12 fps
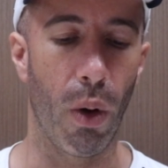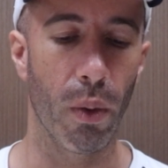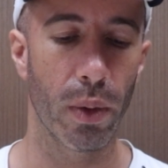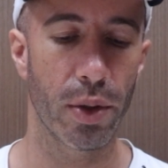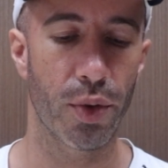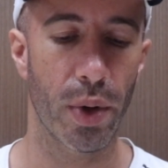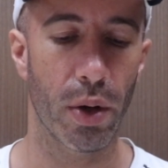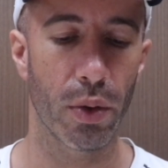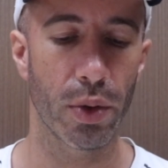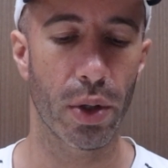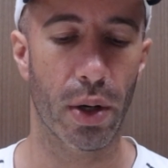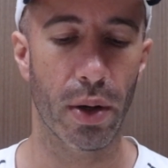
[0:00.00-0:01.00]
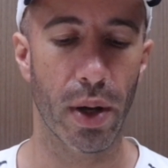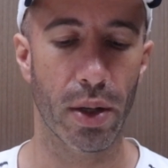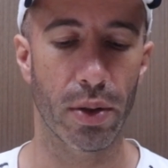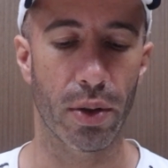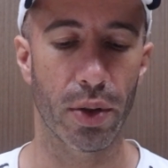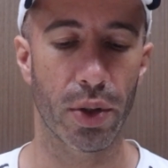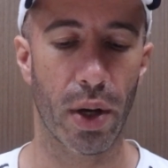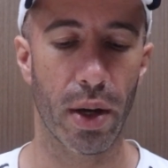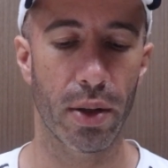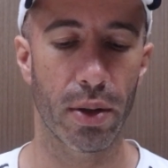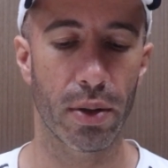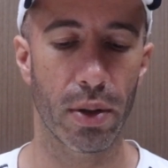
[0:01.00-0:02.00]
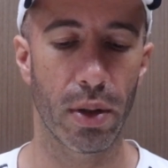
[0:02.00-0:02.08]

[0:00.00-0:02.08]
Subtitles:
only drills are exercises